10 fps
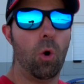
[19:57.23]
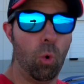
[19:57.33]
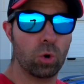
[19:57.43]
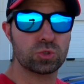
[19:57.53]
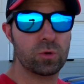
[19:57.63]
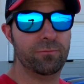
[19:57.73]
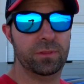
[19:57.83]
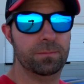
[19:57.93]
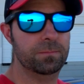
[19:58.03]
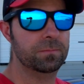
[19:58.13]
or
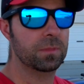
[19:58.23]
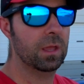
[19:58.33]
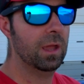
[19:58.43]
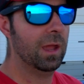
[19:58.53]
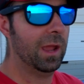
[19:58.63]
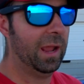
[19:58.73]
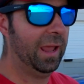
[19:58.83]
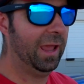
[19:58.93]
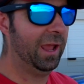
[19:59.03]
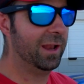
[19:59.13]
driven.
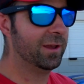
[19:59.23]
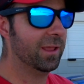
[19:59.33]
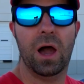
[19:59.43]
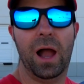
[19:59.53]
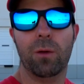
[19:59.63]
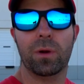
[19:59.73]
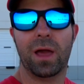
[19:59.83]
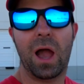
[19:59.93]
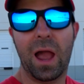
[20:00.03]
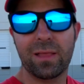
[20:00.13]
And I would
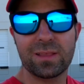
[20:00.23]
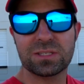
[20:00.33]
highly